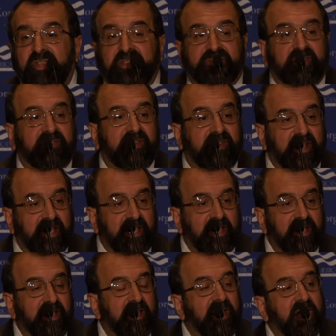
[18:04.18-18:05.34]
just
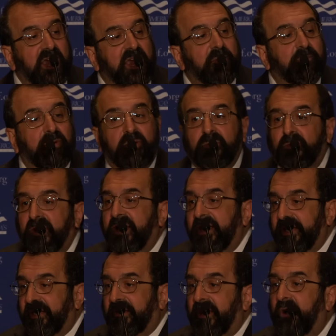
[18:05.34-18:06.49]
today, Amber
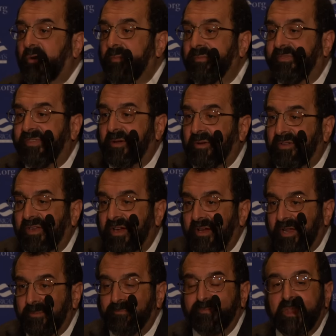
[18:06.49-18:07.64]
Rudd, the Home
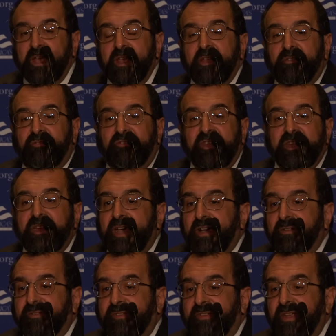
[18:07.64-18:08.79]
Secretary, she
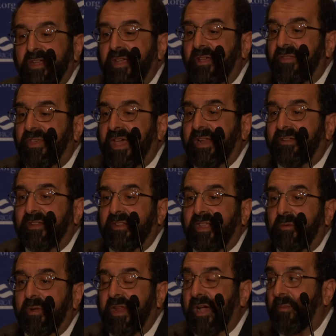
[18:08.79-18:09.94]
announced that
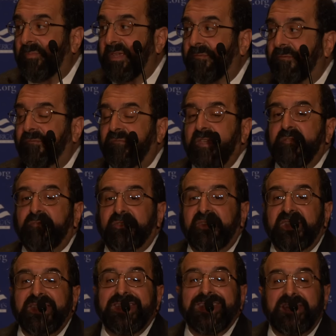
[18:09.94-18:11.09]
there would now be
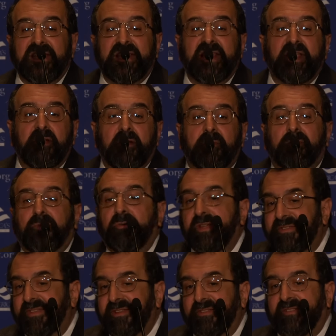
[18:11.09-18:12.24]
15 year
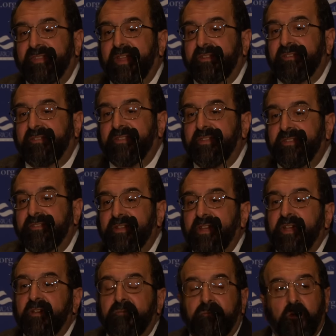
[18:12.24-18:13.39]
prison sentences
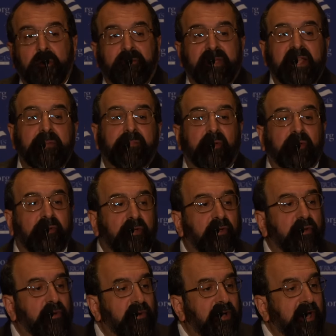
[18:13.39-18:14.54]
for people
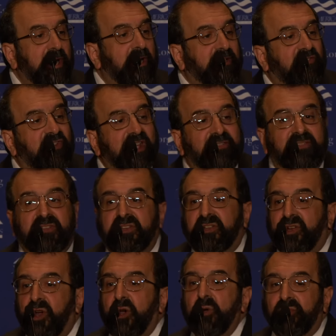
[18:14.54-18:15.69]
who just
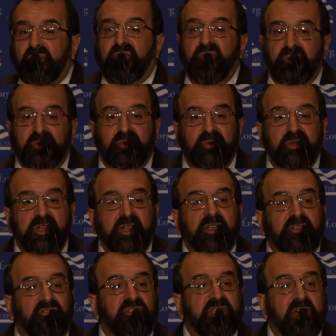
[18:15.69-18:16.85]
go to
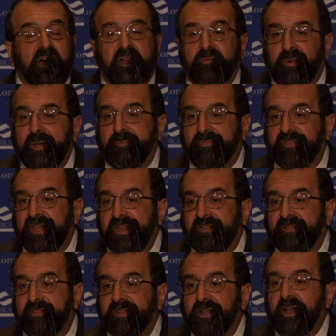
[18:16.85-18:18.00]
jihad
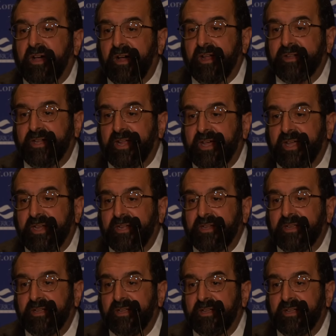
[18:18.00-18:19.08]
websites online